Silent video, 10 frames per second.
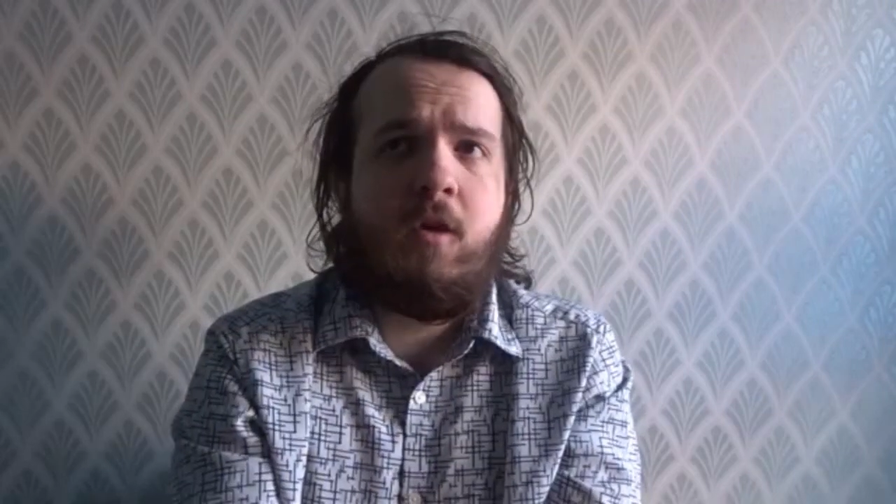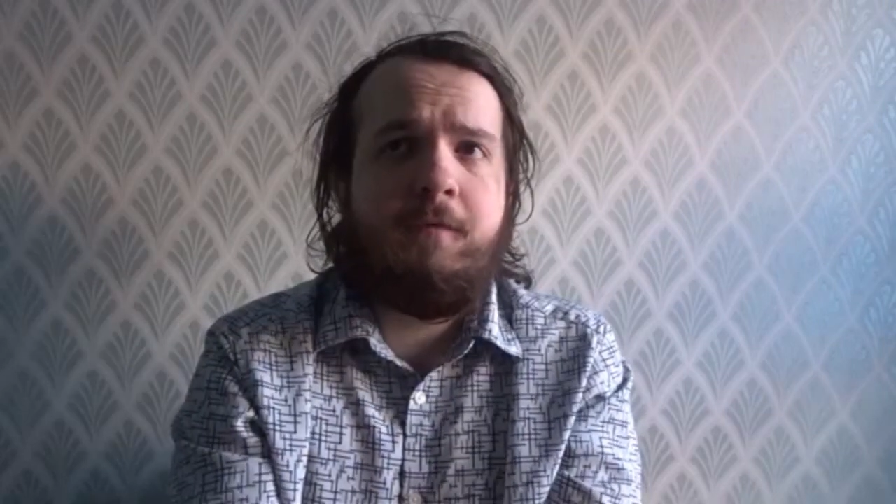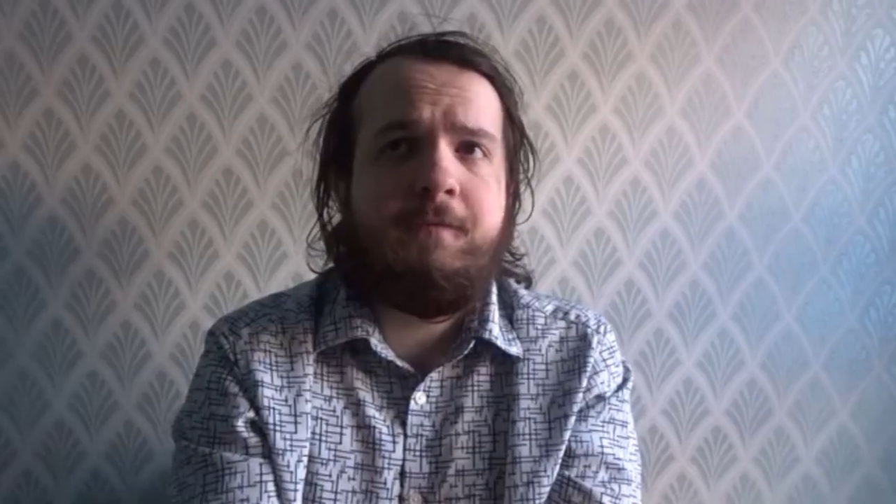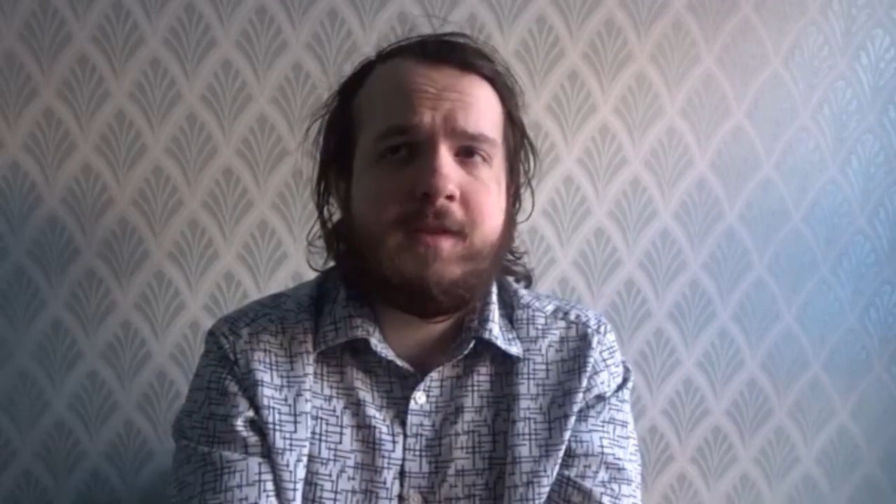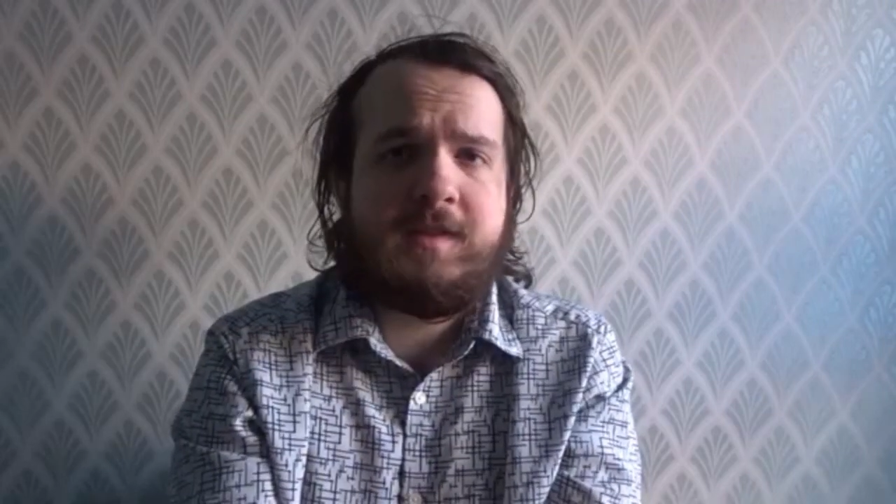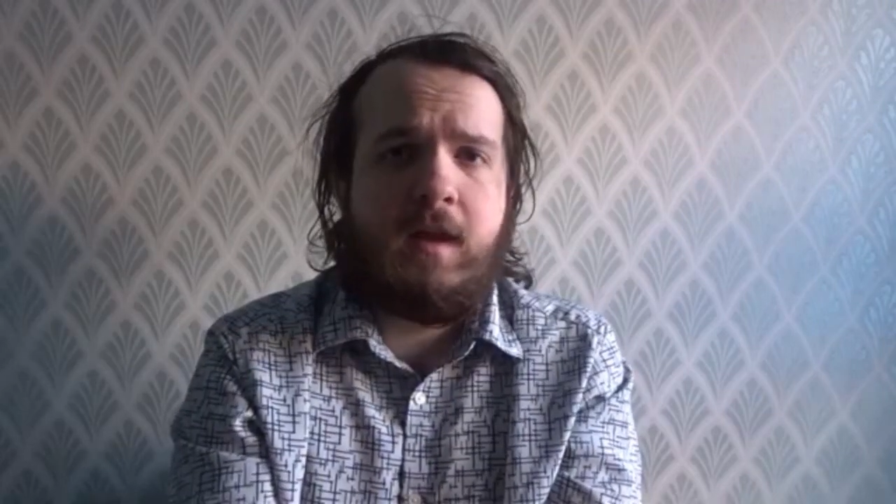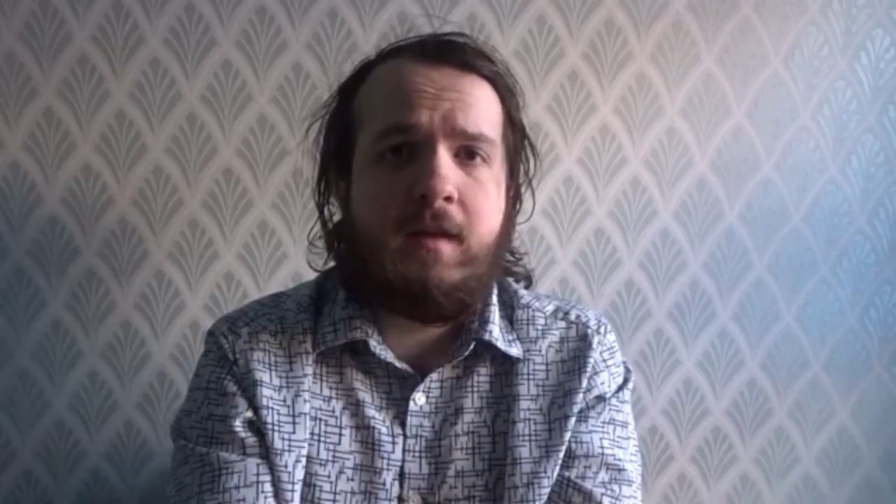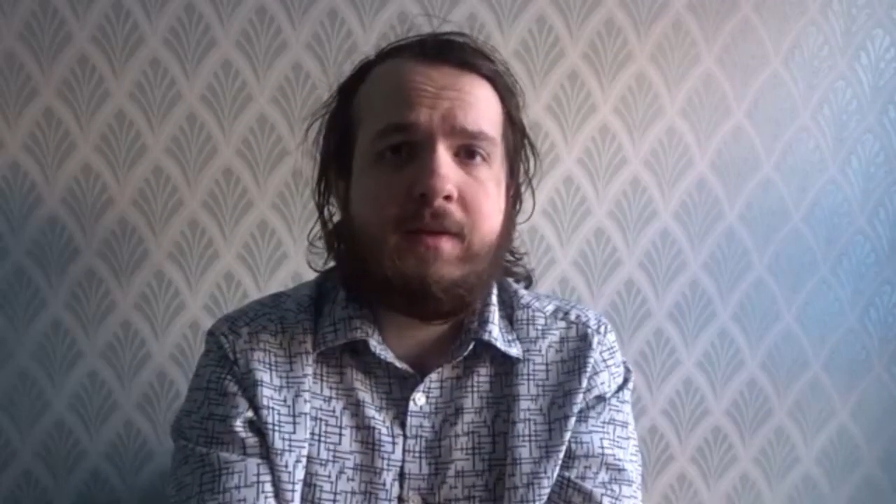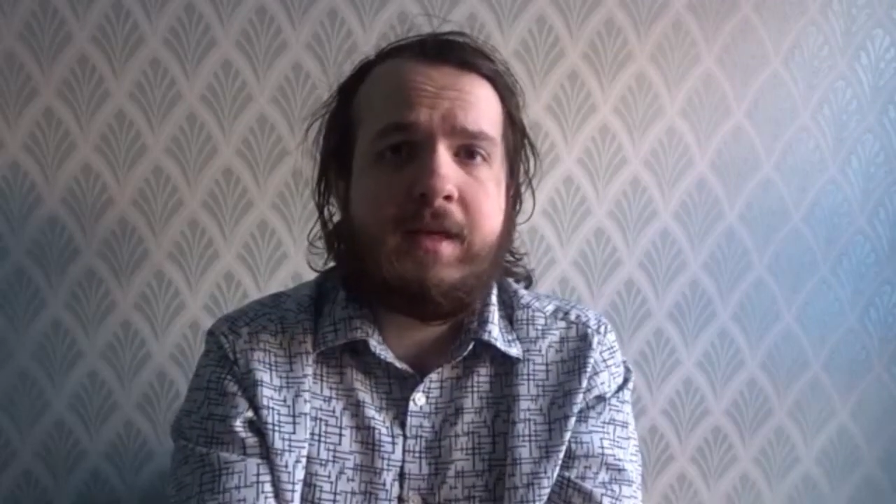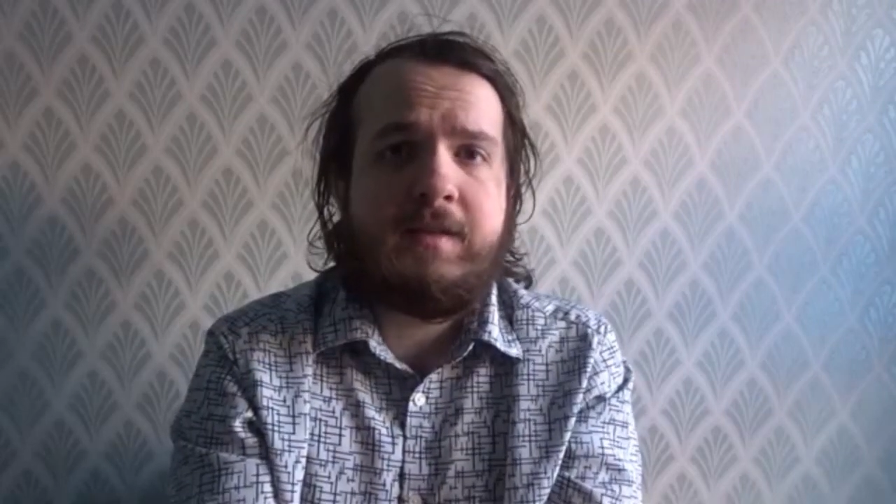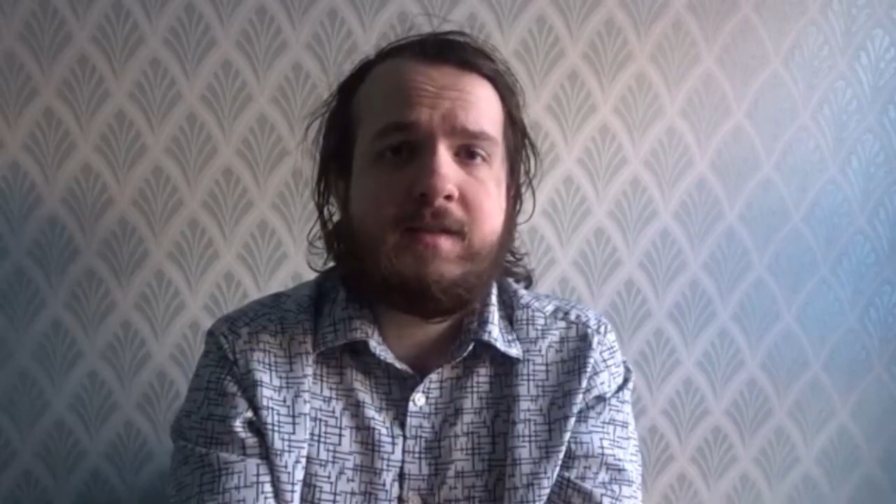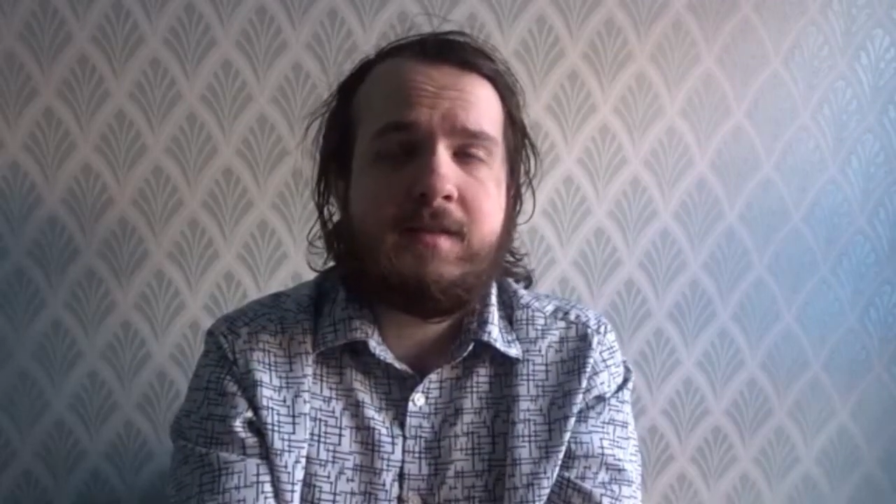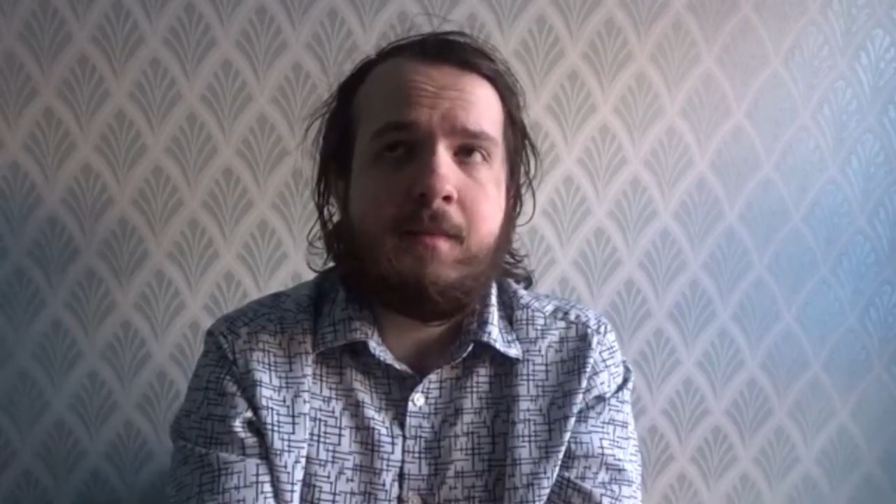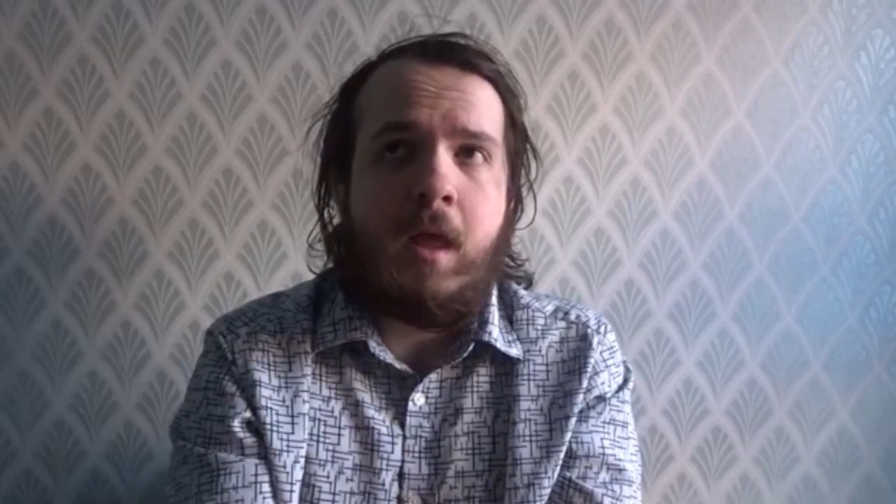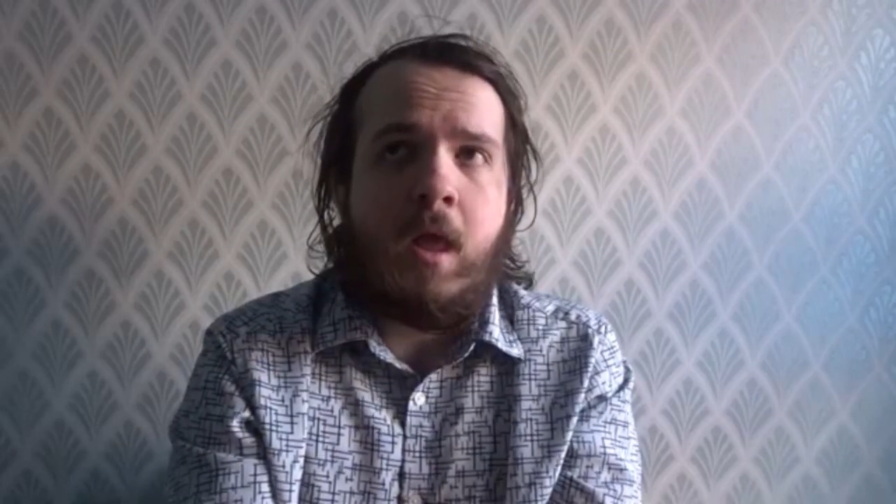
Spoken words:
of the service.